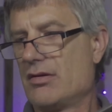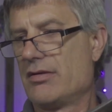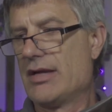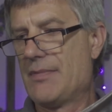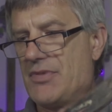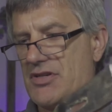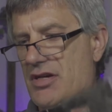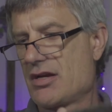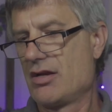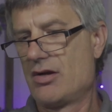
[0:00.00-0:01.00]
That
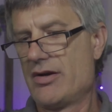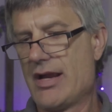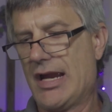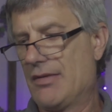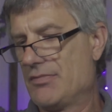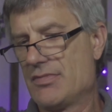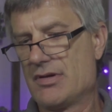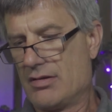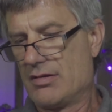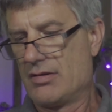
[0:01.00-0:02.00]
particular name,
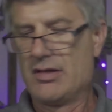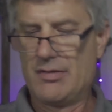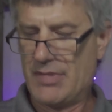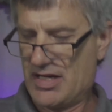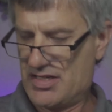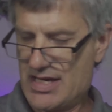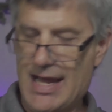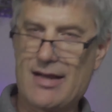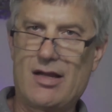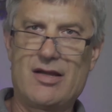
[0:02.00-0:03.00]
done by
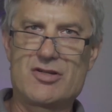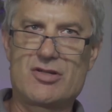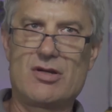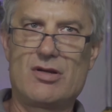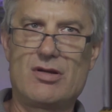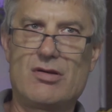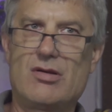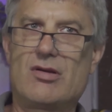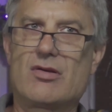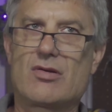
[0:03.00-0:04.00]
Stanley, is
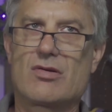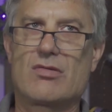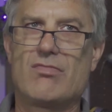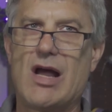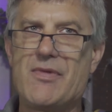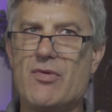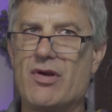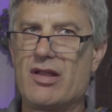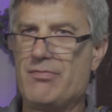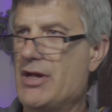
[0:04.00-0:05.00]
probably
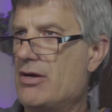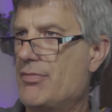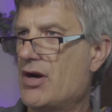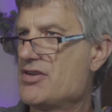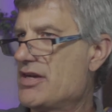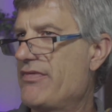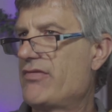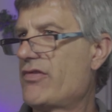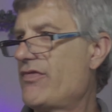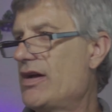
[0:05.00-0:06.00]
one of the better bars I've
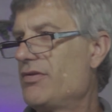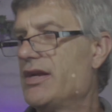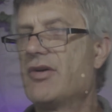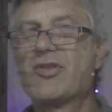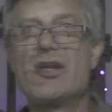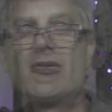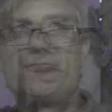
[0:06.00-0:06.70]
ever found out there.